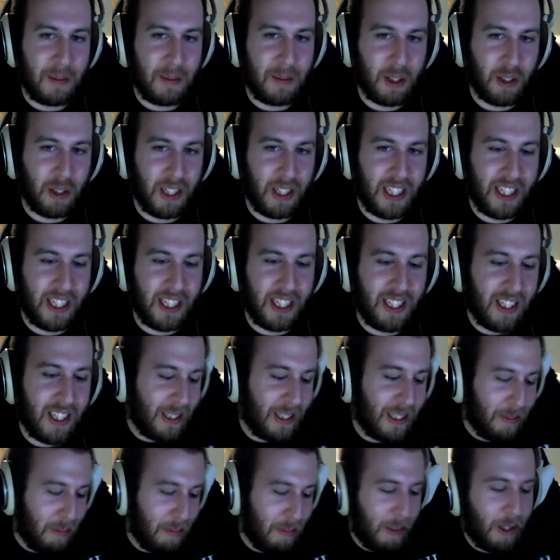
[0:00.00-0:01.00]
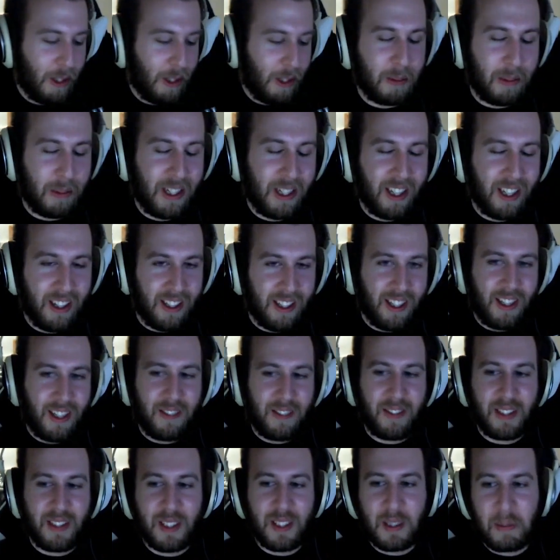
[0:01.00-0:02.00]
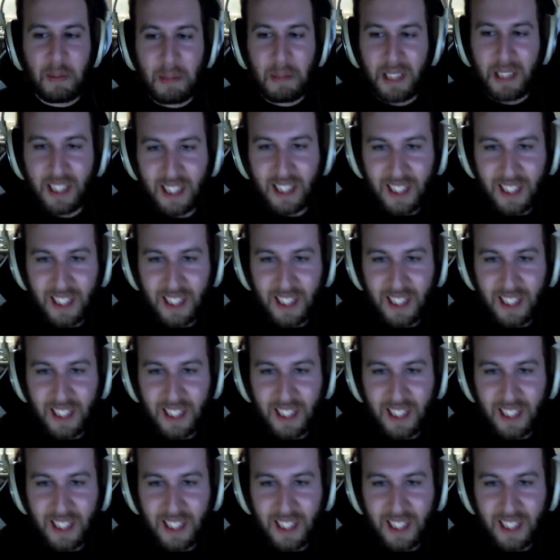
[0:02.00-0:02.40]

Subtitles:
he traded, it like broke my heart off a little bit.